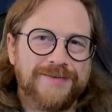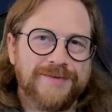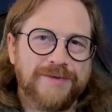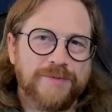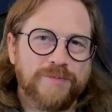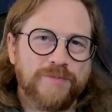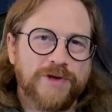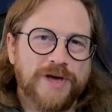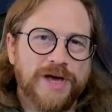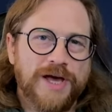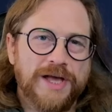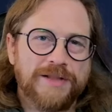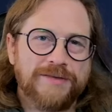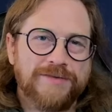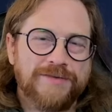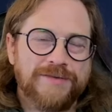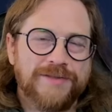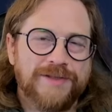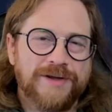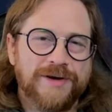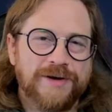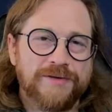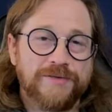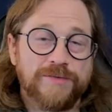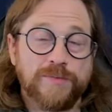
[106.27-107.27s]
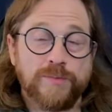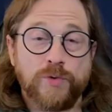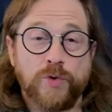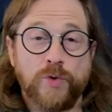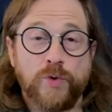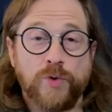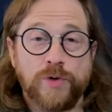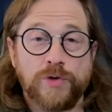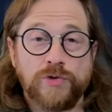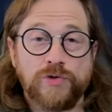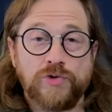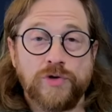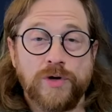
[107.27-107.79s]
guidance there, some
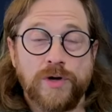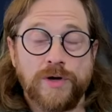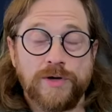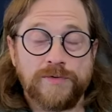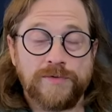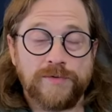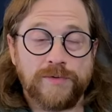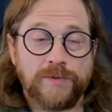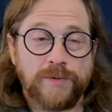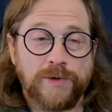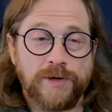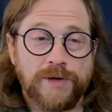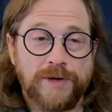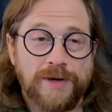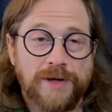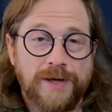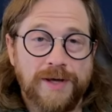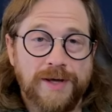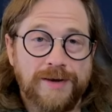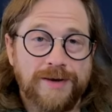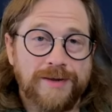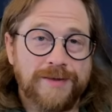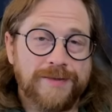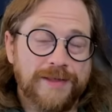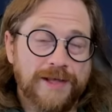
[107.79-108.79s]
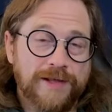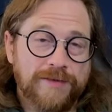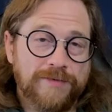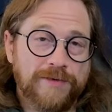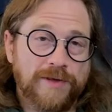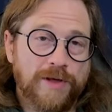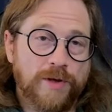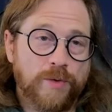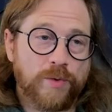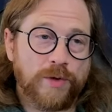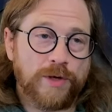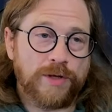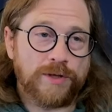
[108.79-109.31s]
chord charts or whatnot, and that's
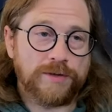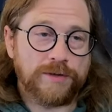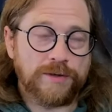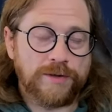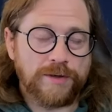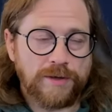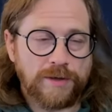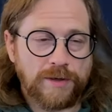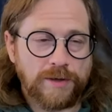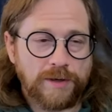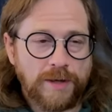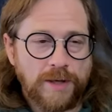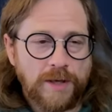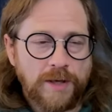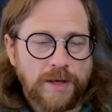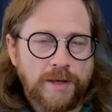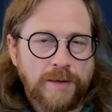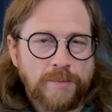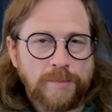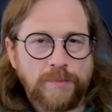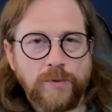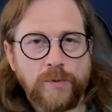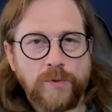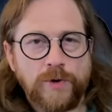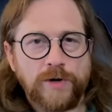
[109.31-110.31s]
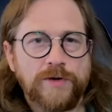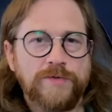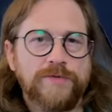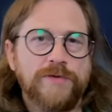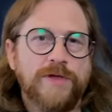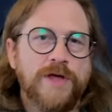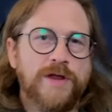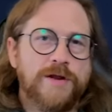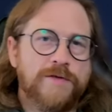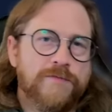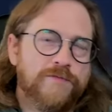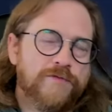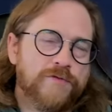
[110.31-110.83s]
all well and good. But where is
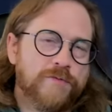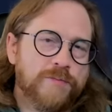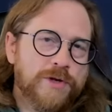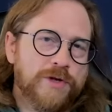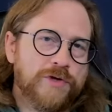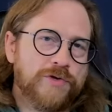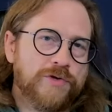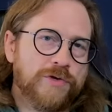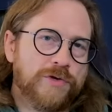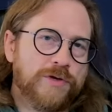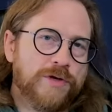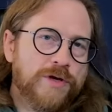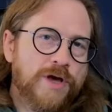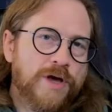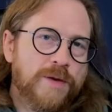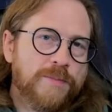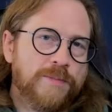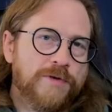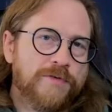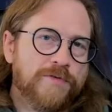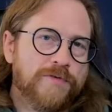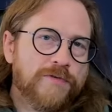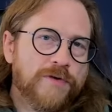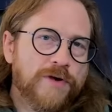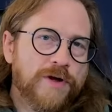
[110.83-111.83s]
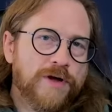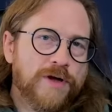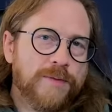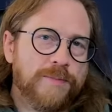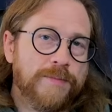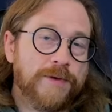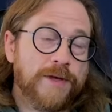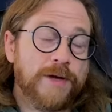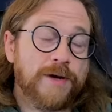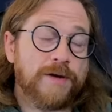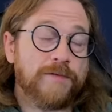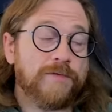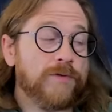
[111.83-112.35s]
that information coming from?
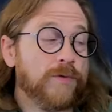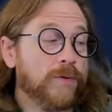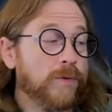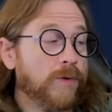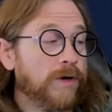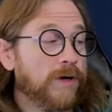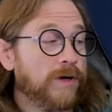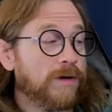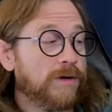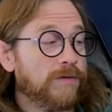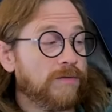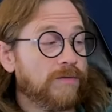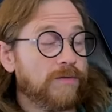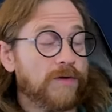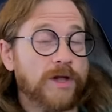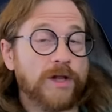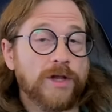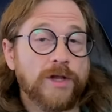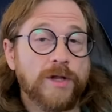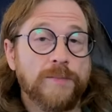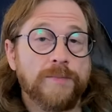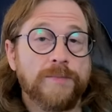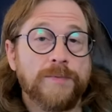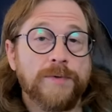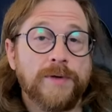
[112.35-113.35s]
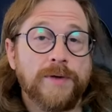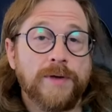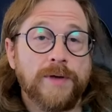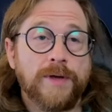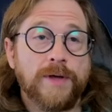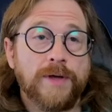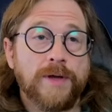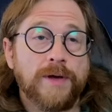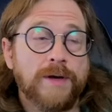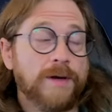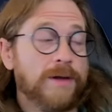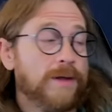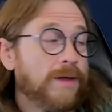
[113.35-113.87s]
And if you want to develop
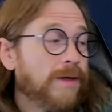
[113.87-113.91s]
and